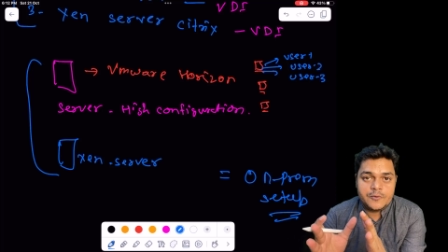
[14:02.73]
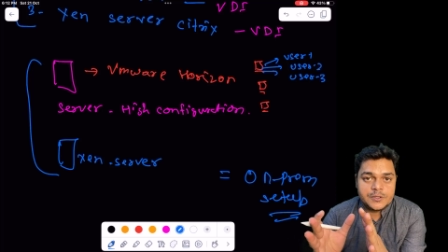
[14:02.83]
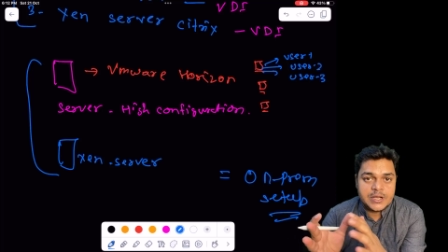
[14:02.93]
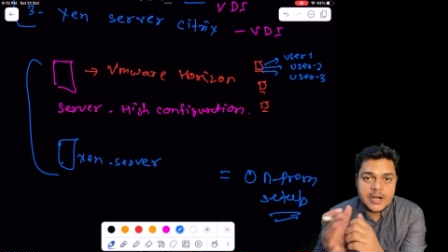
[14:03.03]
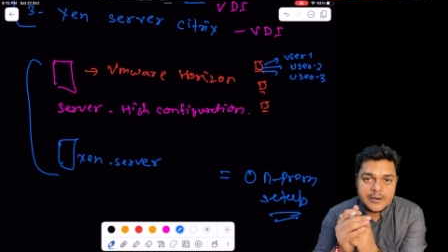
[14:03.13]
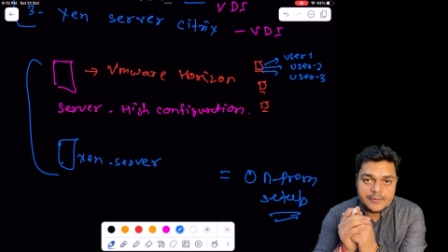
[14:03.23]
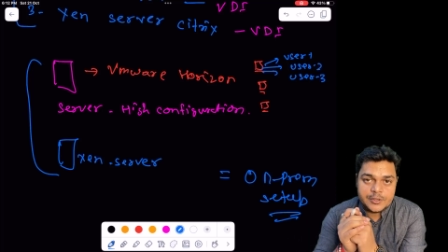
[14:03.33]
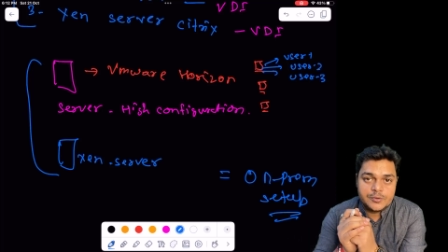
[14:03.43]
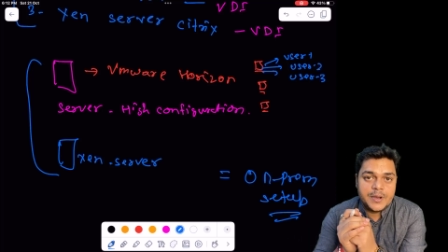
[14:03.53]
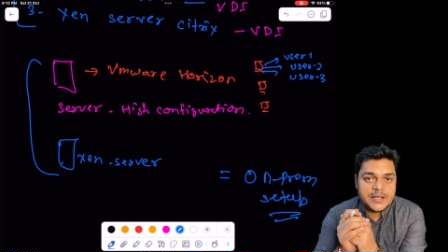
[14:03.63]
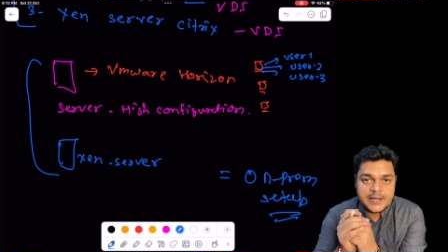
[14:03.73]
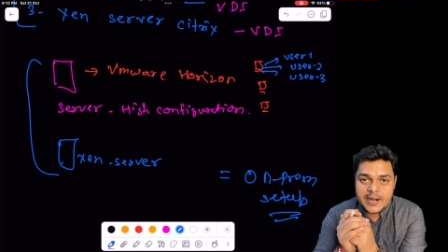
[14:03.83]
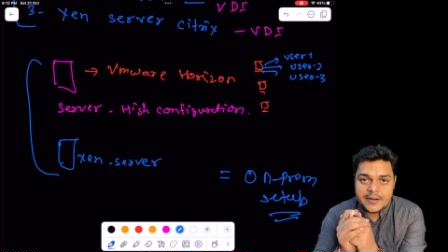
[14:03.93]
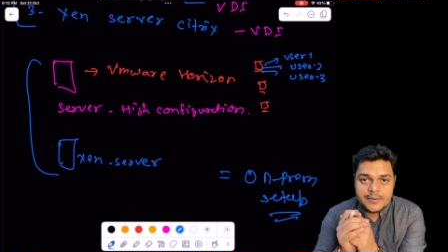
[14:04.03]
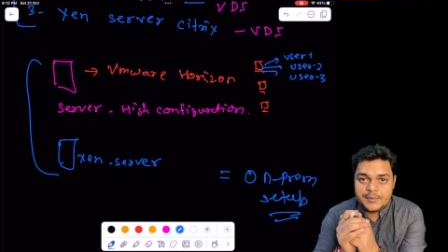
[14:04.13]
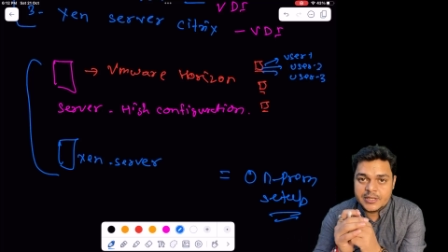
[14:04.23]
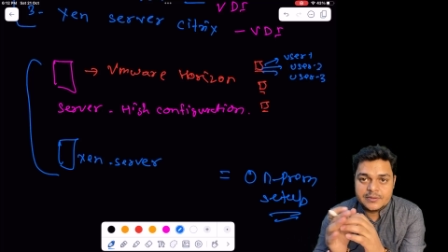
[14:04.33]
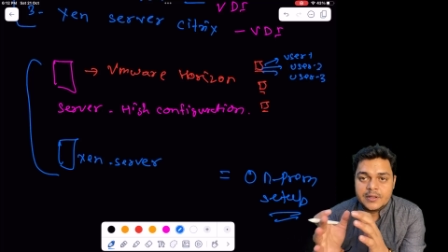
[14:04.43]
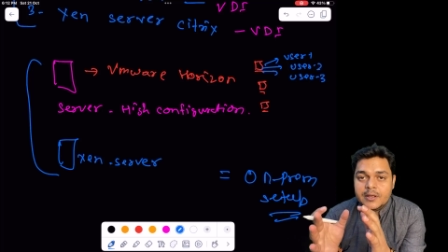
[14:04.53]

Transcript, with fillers: for the hardware, to buy the hardware because